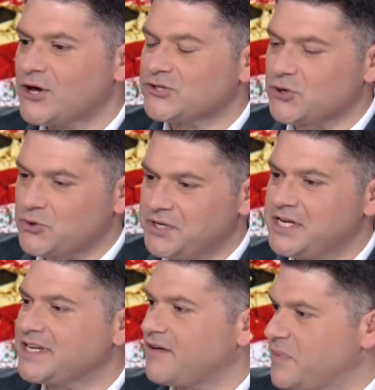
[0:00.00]
So you
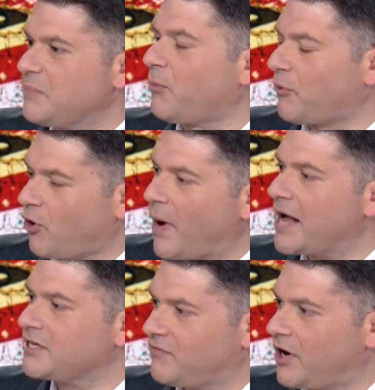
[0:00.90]
need to have people
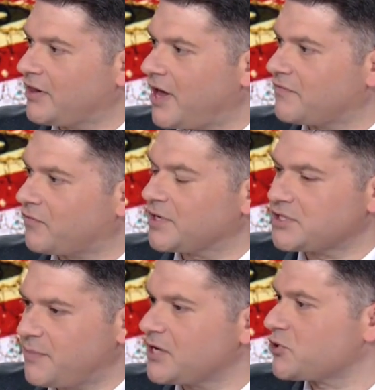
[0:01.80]
proactive on that front
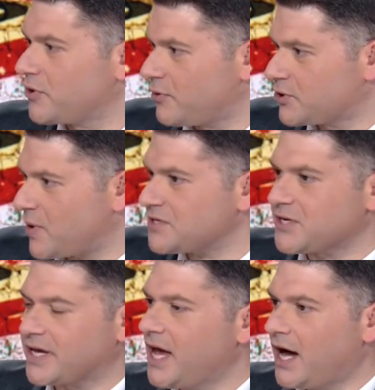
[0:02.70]
to make sure you're
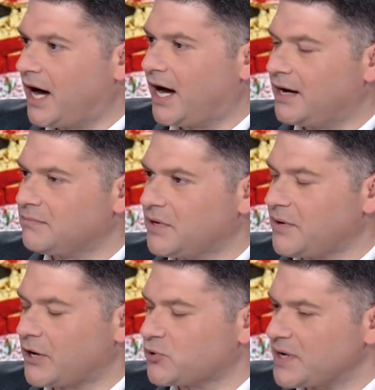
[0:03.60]
addressing
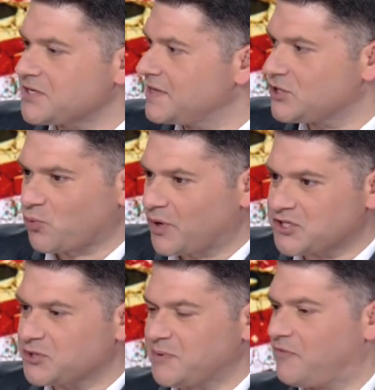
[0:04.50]
these
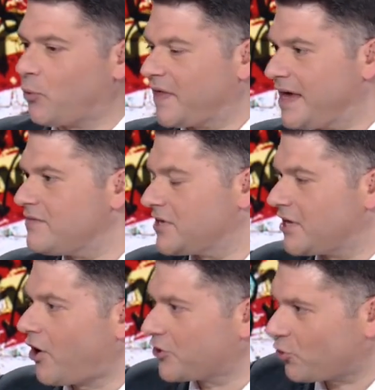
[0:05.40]
risks before they even
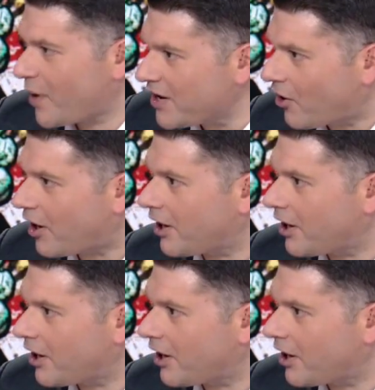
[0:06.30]
get on your radar.